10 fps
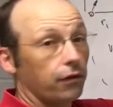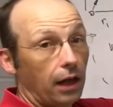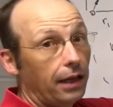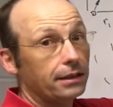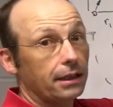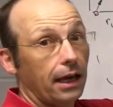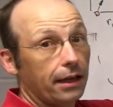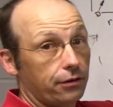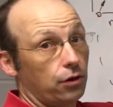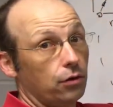velocity
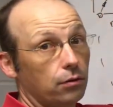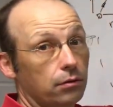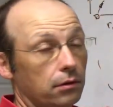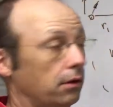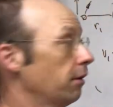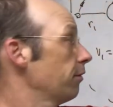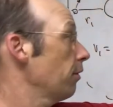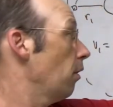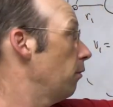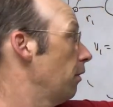at 2.
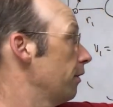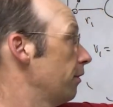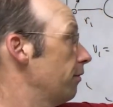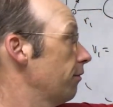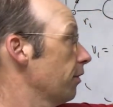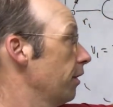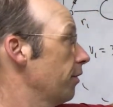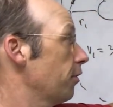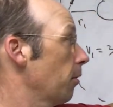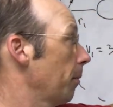So this is really
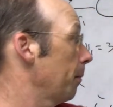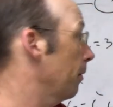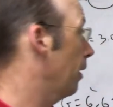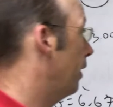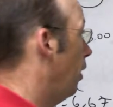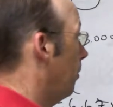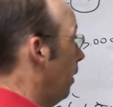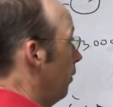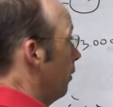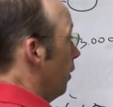the term I care
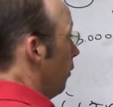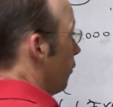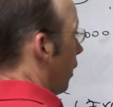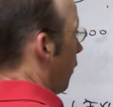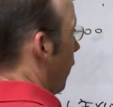about. So I can